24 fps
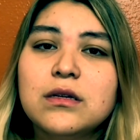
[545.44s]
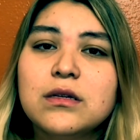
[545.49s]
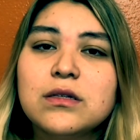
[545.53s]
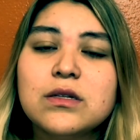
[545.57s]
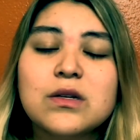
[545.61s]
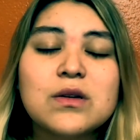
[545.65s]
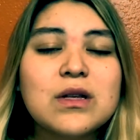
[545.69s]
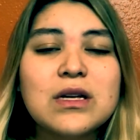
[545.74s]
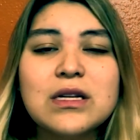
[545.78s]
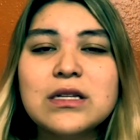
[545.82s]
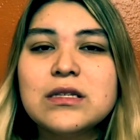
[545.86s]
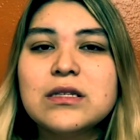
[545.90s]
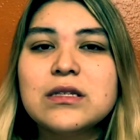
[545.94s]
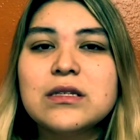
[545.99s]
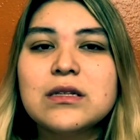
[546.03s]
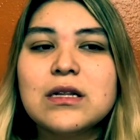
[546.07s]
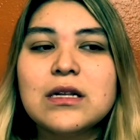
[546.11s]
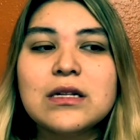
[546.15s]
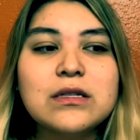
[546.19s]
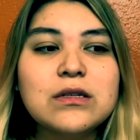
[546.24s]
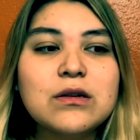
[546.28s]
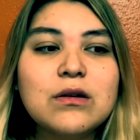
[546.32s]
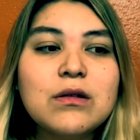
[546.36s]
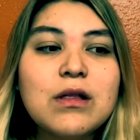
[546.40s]
So
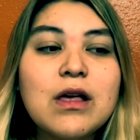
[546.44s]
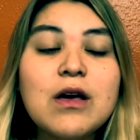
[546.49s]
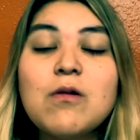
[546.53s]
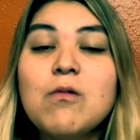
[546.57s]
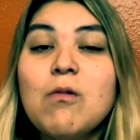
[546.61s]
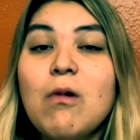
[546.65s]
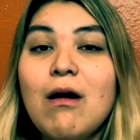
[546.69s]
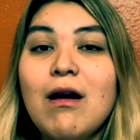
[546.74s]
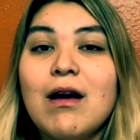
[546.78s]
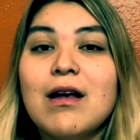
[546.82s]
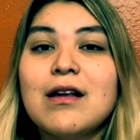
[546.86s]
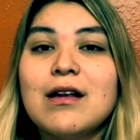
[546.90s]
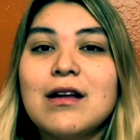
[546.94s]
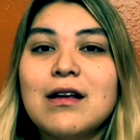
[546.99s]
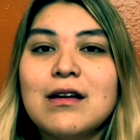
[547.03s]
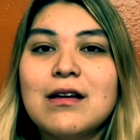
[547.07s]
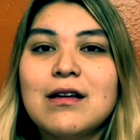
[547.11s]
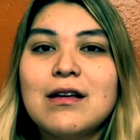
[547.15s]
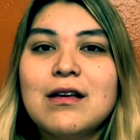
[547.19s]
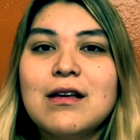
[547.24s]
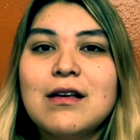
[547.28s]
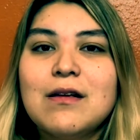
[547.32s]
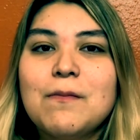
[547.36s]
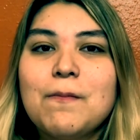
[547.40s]
that's all I want.
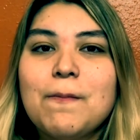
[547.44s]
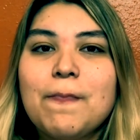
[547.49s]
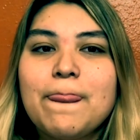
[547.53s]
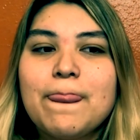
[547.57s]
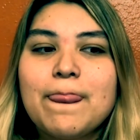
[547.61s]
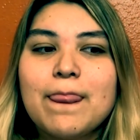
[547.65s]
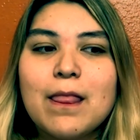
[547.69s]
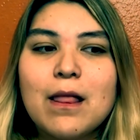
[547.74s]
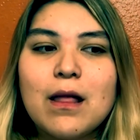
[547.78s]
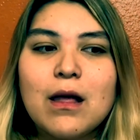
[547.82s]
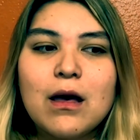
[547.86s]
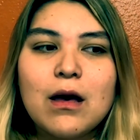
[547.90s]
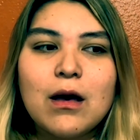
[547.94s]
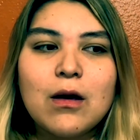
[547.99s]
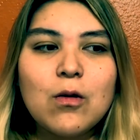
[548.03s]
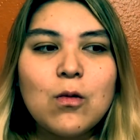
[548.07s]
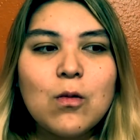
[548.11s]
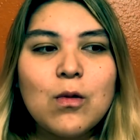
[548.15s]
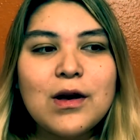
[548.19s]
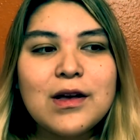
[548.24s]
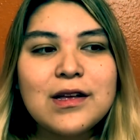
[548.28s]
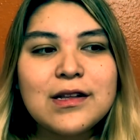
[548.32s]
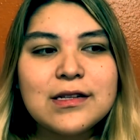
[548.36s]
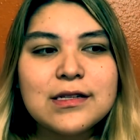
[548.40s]
I
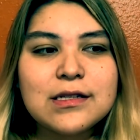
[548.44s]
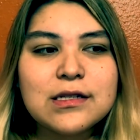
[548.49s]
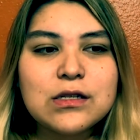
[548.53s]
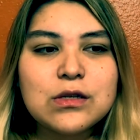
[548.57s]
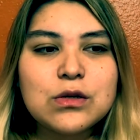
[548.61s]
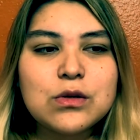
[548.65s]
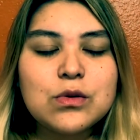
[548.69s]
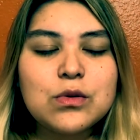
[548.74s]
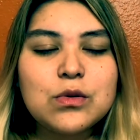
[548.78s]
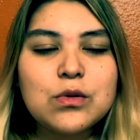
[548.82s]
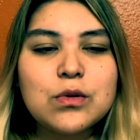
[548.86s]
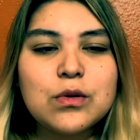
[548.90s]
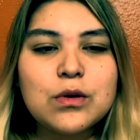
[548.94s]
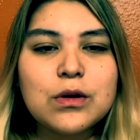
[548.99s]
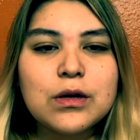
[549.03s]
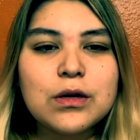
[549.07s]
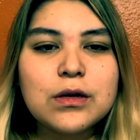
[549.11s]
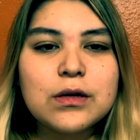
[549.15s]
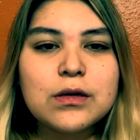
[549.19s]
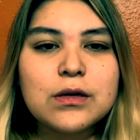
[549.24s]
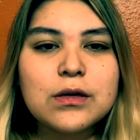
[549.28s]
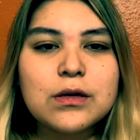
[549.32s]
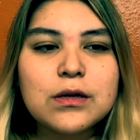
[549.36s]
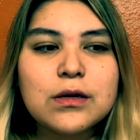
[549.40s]
want to
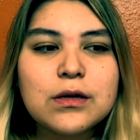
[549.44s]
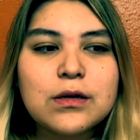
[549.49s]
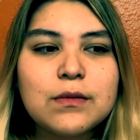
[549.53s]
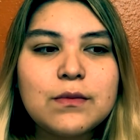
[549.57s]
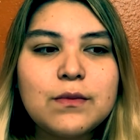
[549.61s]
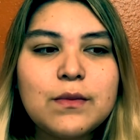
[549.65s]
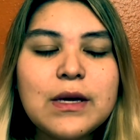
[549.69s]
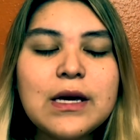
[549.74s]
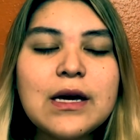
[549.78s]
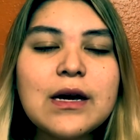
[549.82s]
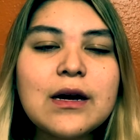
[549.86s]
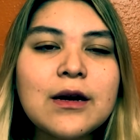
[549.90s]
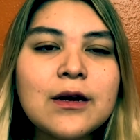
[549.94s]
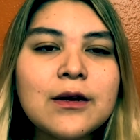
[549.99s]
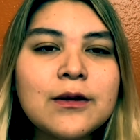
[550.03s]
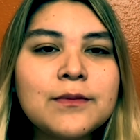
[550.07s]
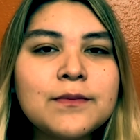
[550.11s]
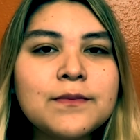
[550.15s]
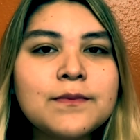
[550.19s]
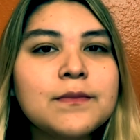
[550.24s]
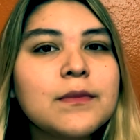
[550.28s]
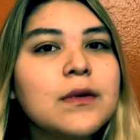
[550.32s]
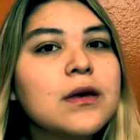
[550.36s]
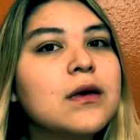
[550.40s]

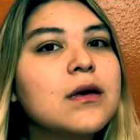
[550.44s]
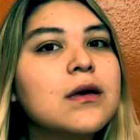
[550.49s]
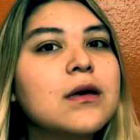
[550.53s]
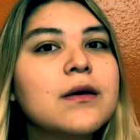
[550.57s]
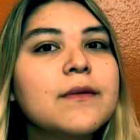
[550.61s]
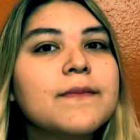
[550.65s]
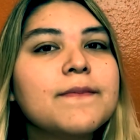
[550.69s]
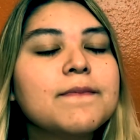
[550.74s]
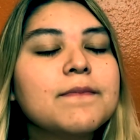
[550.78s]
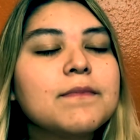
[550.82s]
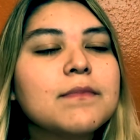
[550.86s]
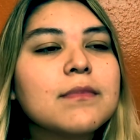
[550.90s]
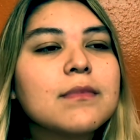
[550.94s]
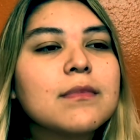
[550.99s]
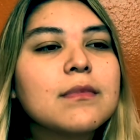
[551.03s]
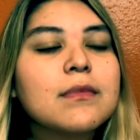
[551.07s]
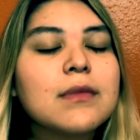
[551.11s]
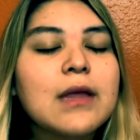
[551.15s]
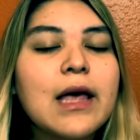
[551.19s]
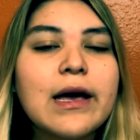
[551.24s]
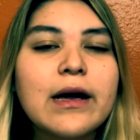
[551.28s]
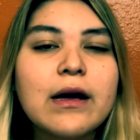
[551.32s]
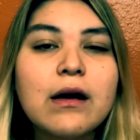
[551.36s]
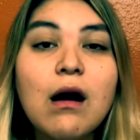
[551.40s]
become
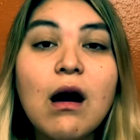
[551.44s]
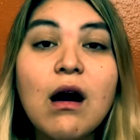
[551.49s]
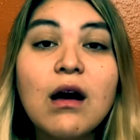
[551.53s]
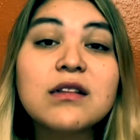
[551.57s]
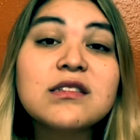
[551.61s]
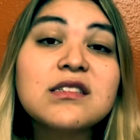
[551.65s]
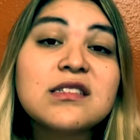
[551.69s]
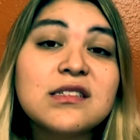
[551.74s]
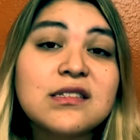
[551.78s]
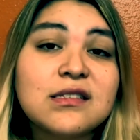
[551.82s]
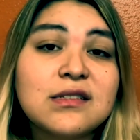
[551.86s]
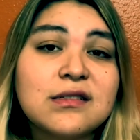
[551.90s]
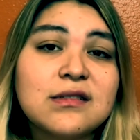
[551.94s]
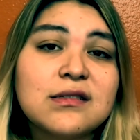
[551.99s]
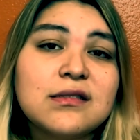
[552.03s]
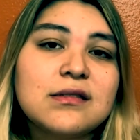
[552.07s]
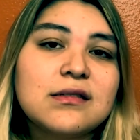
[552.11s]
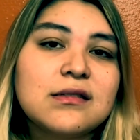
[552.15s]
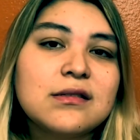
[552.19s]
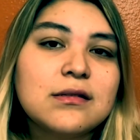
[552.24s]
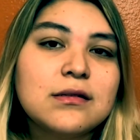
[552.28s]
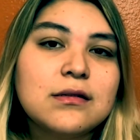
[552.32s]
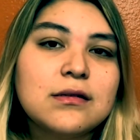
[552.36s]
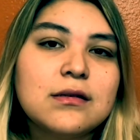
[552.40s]
that
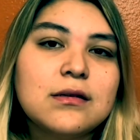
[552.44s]
conscience